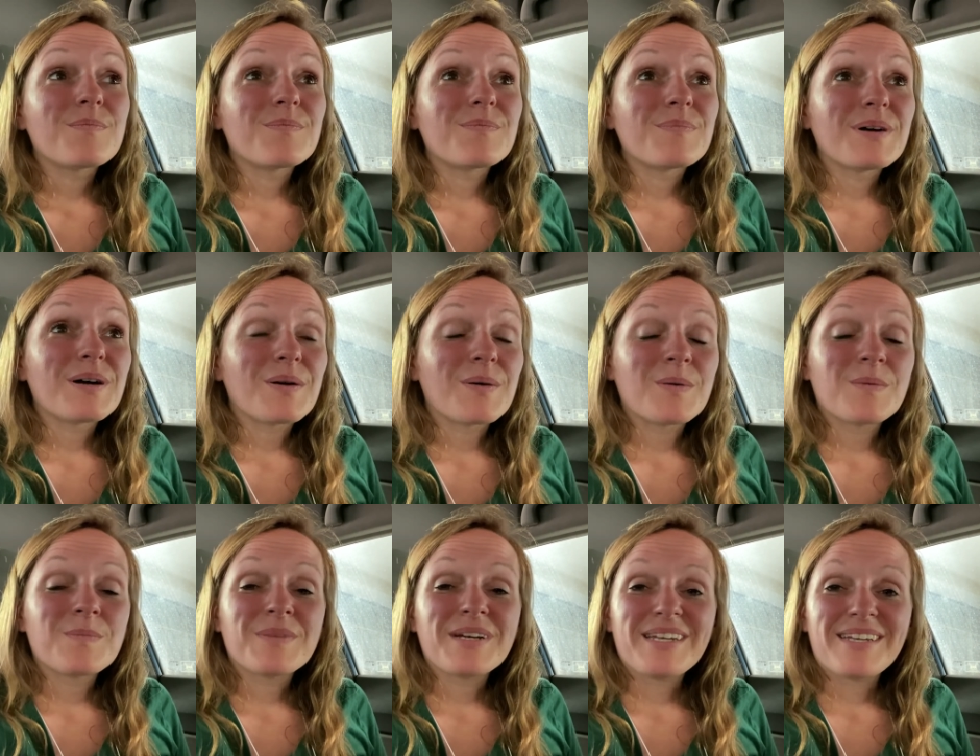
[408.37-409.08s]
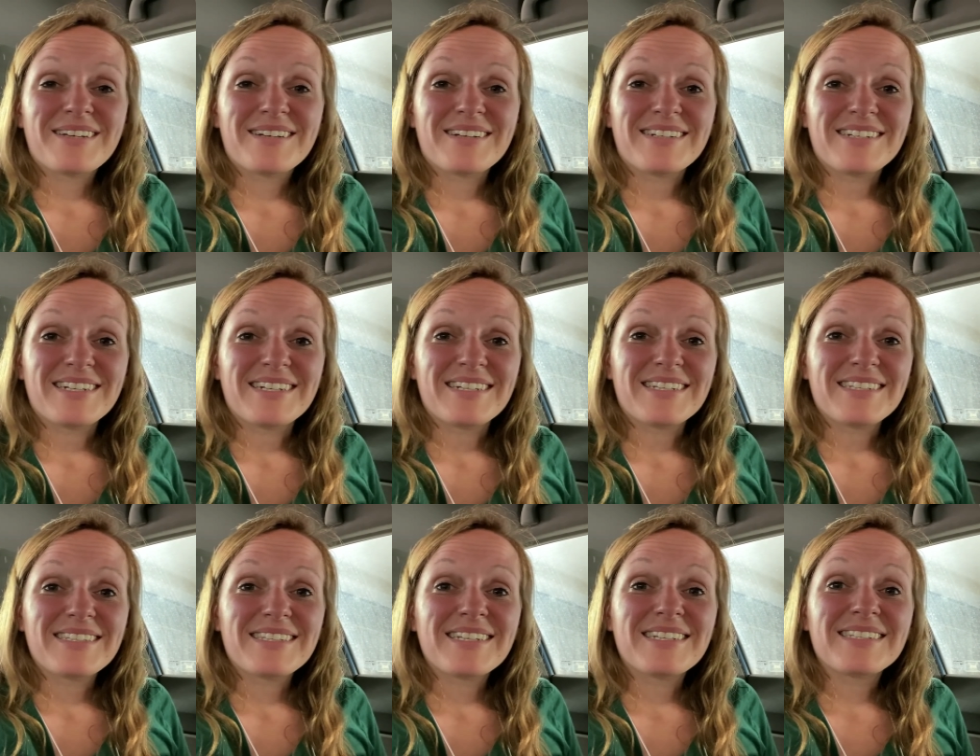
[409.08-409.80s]
But oh my
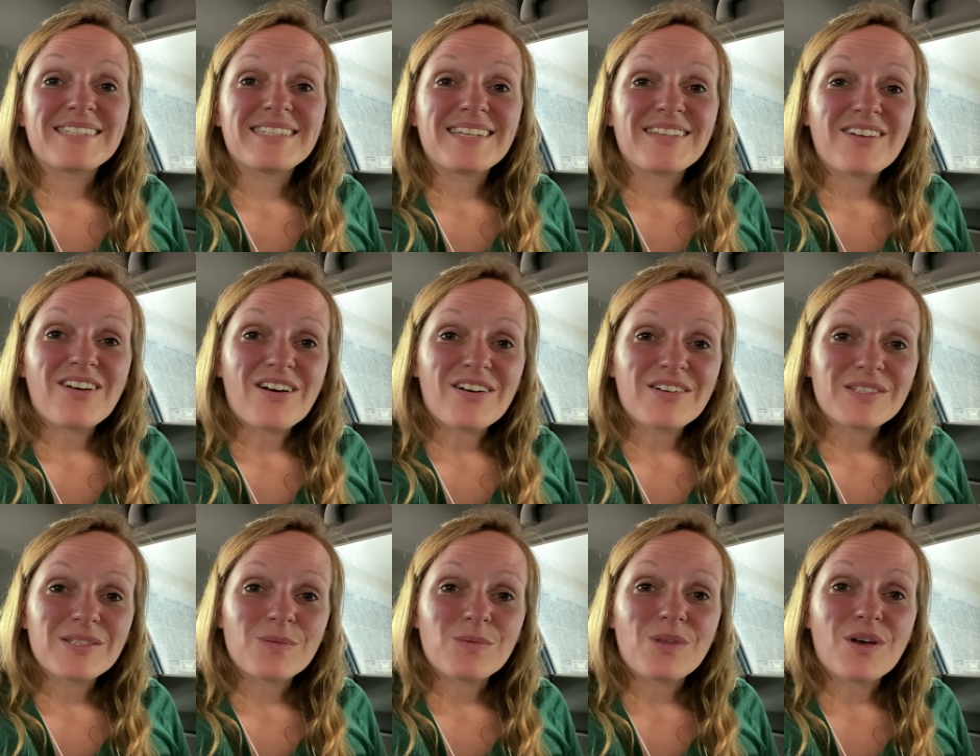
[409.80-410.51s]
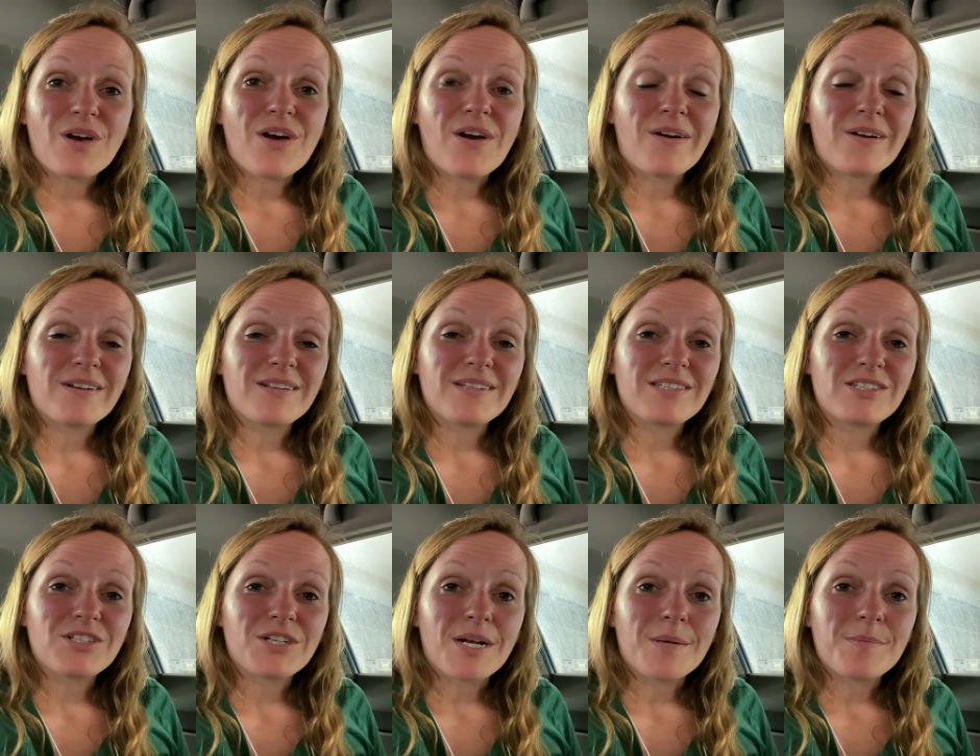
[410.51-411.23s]
goodness, is it also the
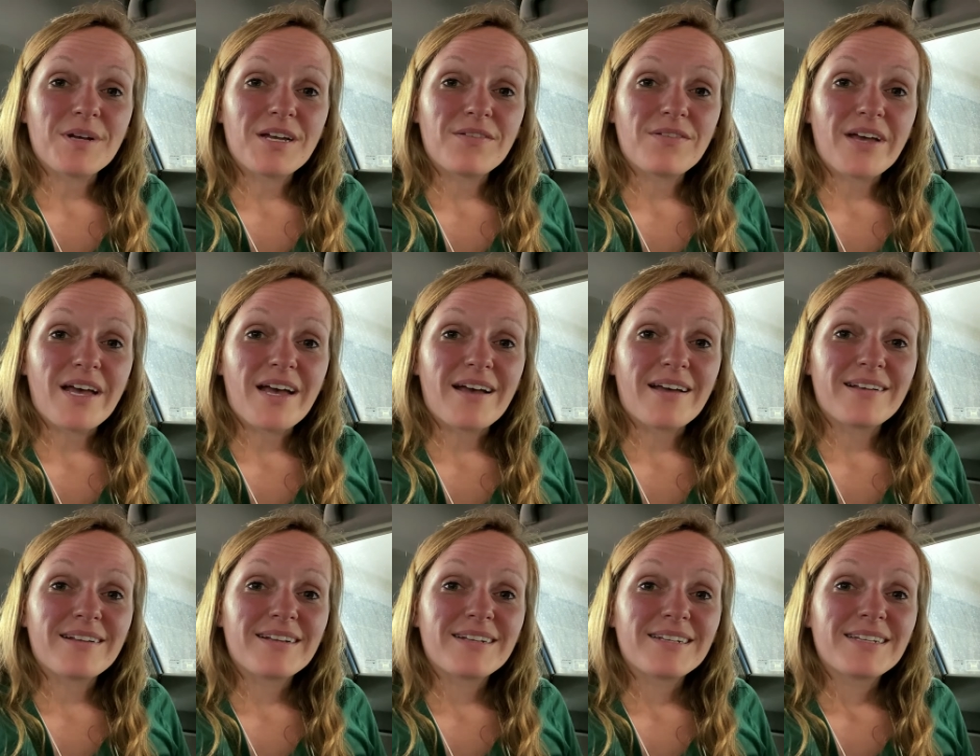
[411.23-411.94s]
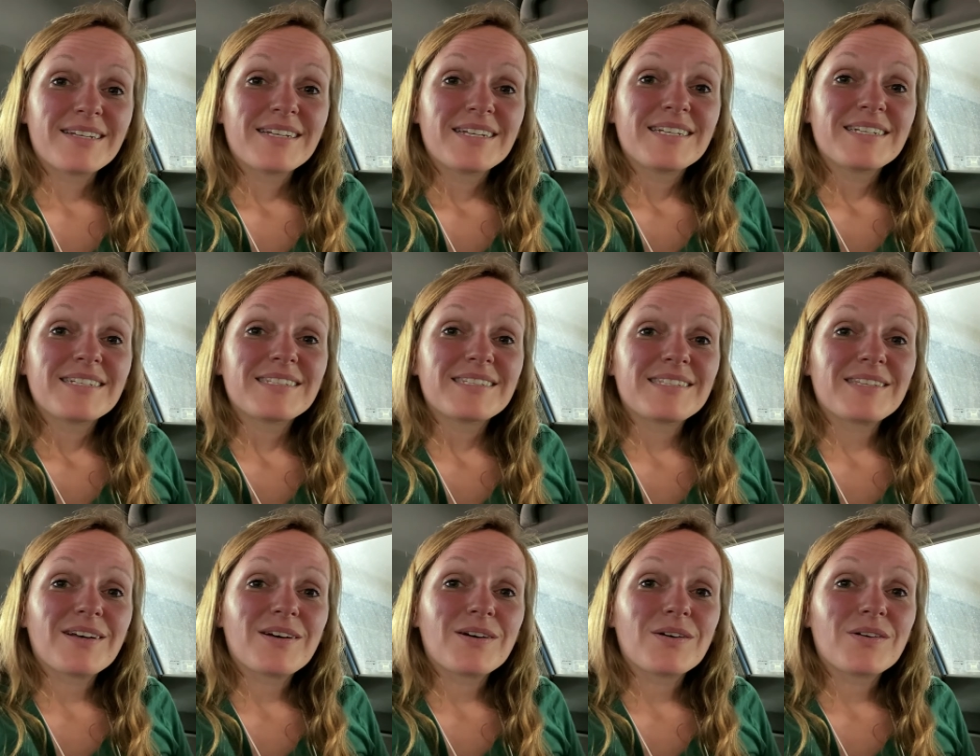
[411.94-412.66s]
hardest job I've had.
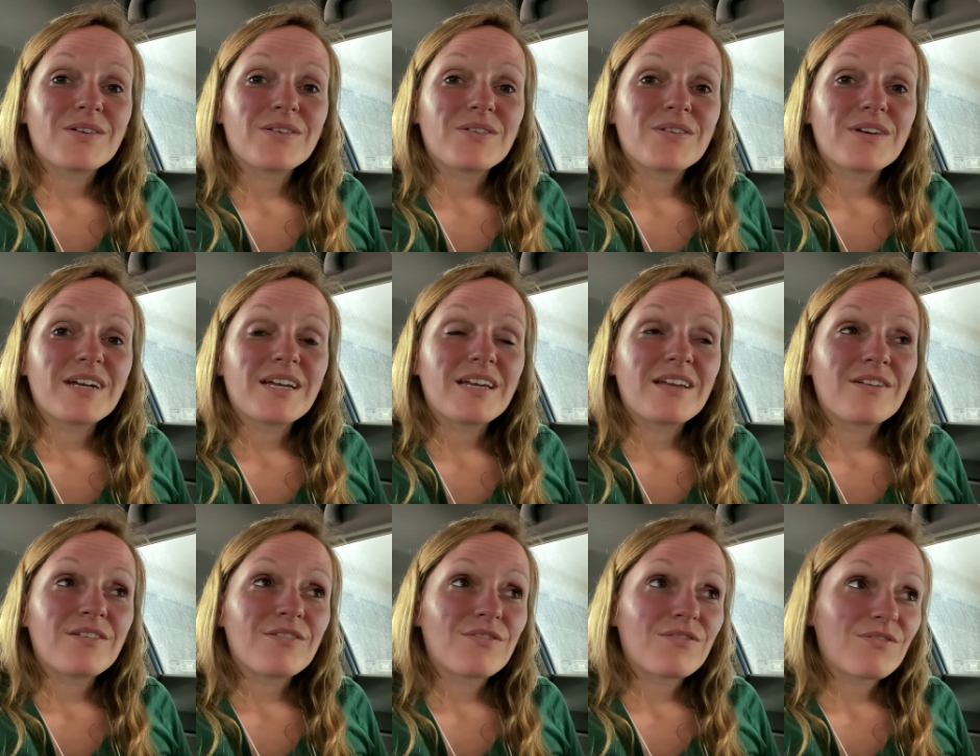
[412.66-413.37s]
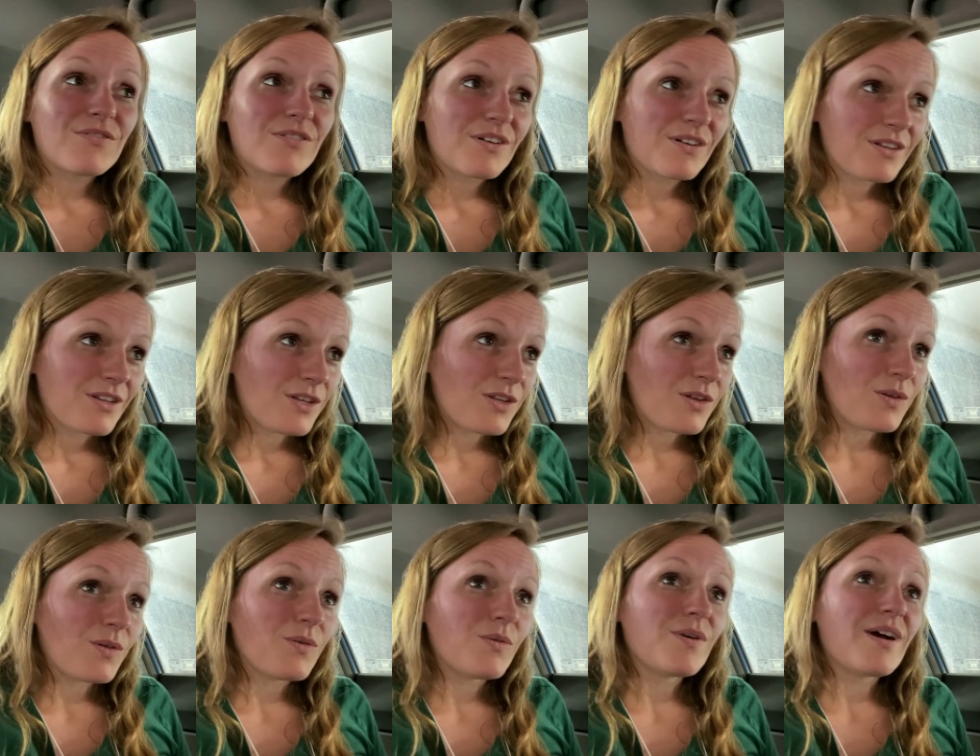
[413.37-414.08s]
So if
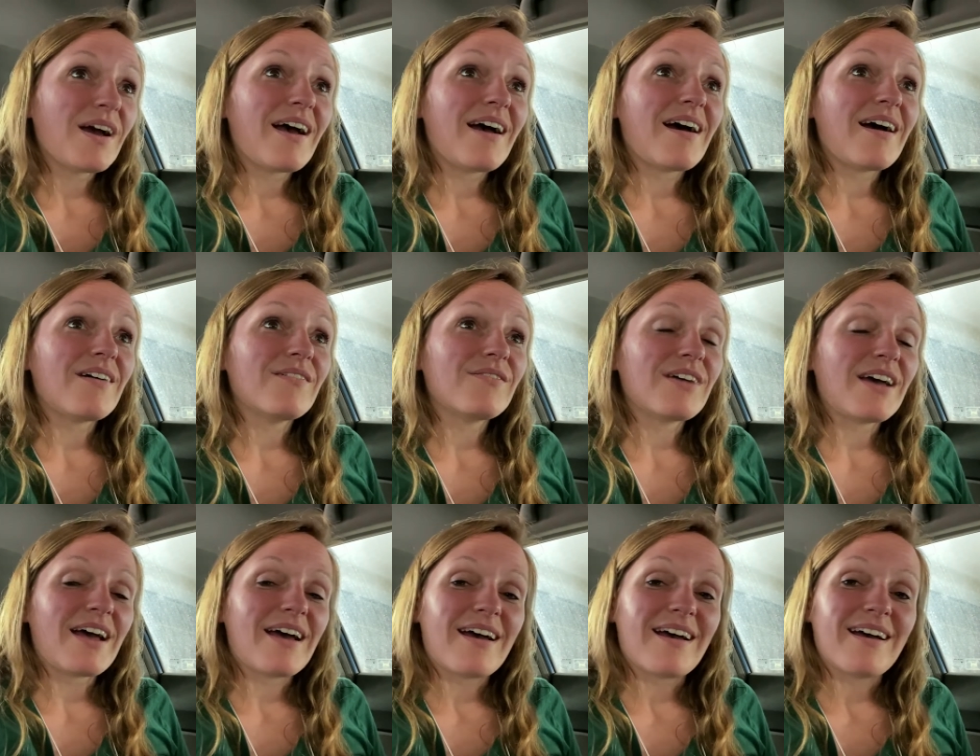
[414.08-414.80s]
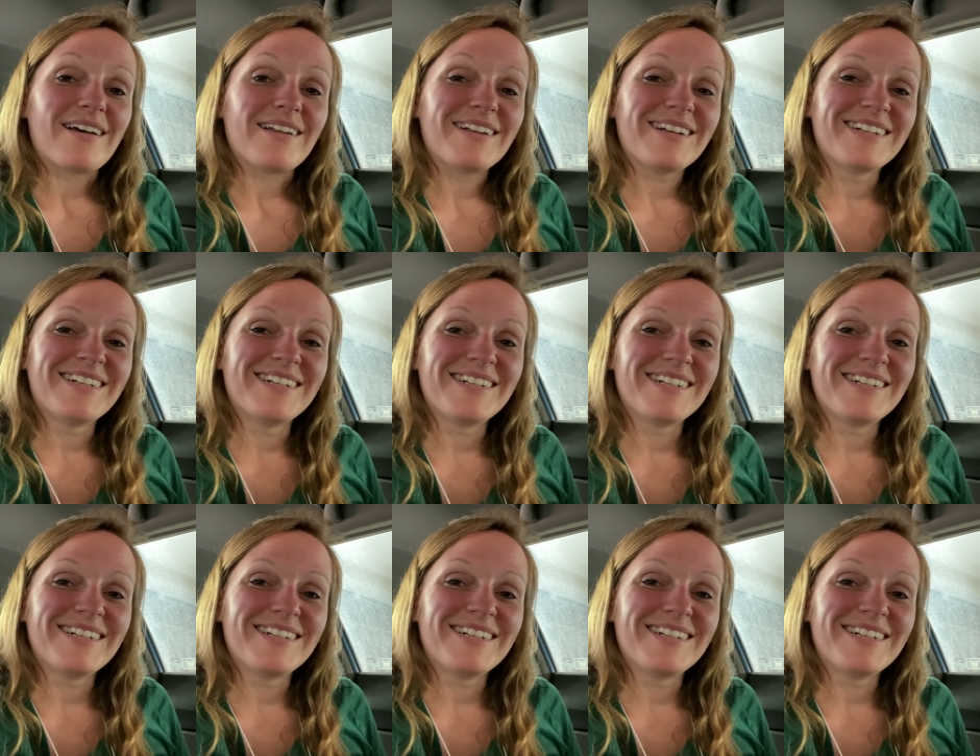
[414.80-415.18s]
you have had,